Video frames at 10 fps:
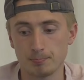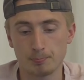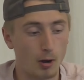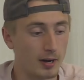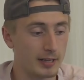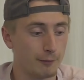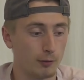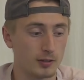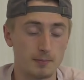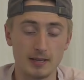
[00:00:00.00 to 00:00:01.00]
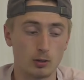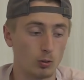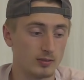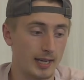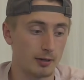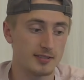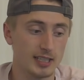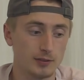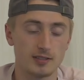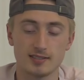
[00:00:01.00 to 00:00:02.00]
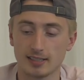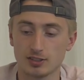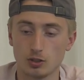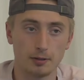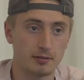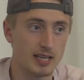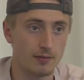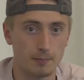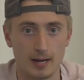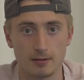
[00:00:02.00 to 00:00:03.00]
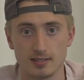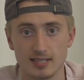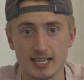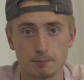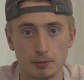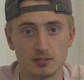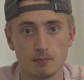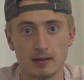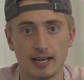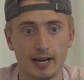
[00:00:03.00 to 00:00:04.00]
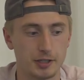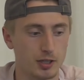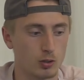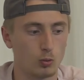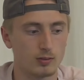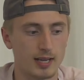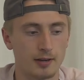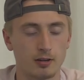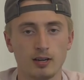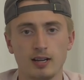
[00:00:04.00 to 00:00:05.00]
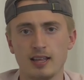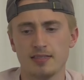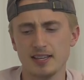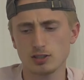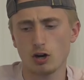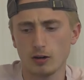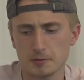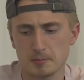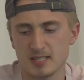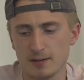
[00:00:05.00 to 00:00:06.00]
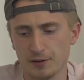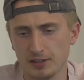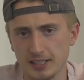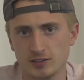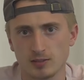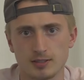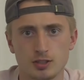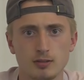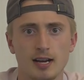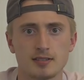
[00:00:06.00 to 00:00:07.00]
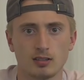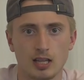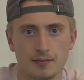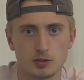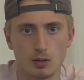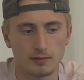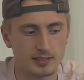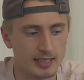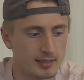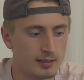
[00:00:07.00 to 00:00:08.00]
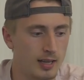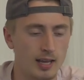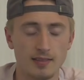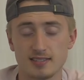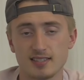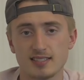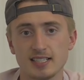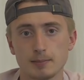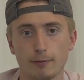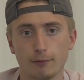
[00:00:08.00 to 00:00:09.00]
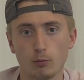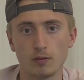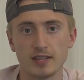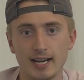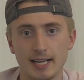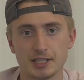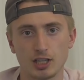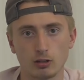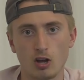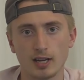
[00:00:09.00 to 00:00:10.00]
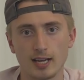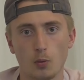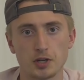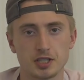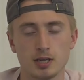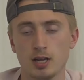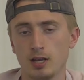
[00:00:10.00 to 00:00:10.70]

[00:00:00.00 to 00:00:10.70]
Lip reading: body to be a goaltender. 6'6", 207 pounds. This guy's built to be an NHL goaltender. This card specifically is from the 2011-12 season. That's the season before the NHL lockout, which